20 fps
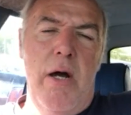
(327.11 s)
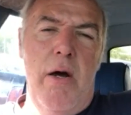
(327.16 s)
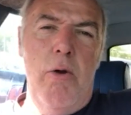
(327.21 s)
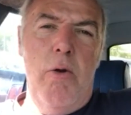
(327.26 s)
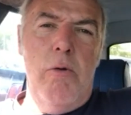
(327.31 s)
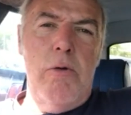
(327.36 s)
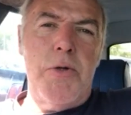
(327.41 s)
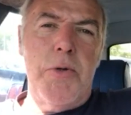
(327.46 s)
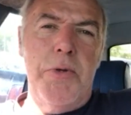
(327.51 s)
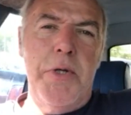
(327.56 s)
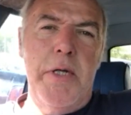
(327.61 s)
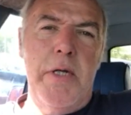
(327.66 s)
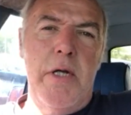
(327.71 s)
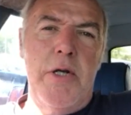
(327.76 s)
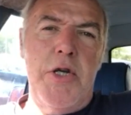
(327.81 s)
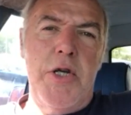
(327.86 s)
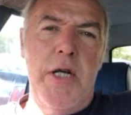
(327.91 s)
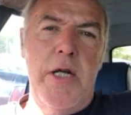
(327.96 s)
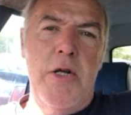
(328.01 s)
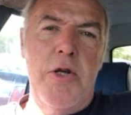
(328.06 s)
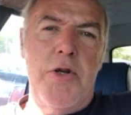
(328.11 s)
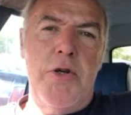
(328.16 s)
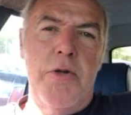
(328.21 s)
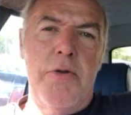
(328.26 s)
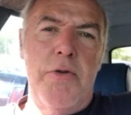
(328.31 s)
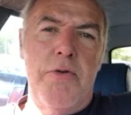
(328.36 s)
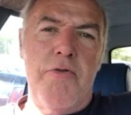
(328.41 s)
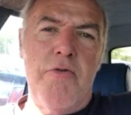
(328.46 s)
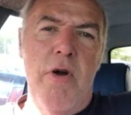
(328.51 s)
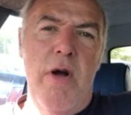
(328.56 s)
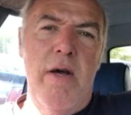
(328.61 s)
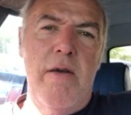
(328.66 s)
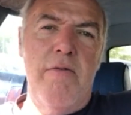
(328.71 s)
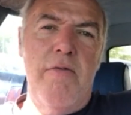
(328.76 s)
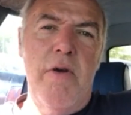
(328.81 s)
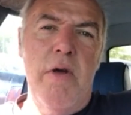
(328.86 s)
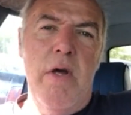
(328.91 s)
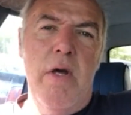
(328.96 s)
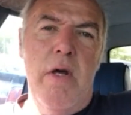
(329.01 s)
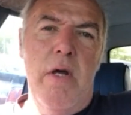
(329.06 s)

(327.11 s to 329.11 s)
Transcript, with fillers: I'll also need to change the drive?